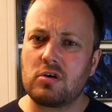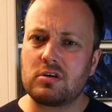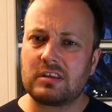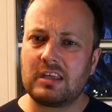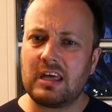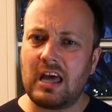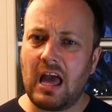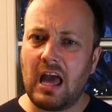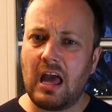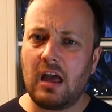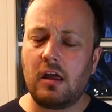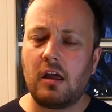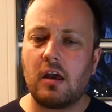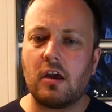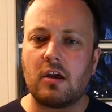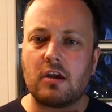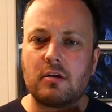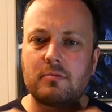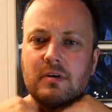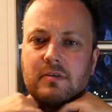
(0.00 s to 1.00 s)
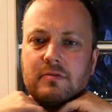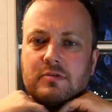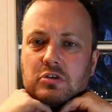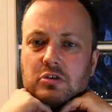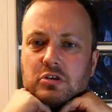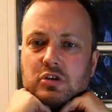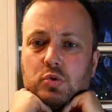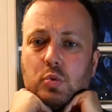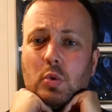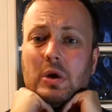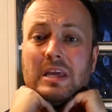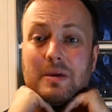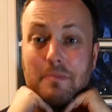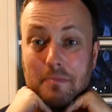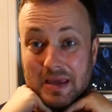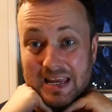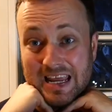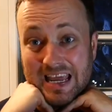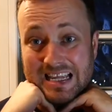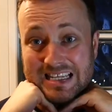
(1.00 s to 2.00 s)
there. I've done 20
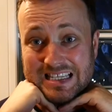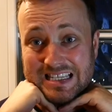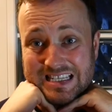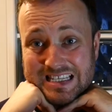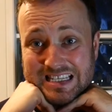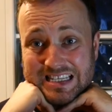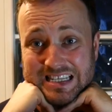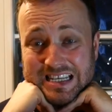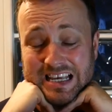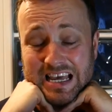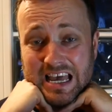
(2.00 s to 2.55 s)
minutes.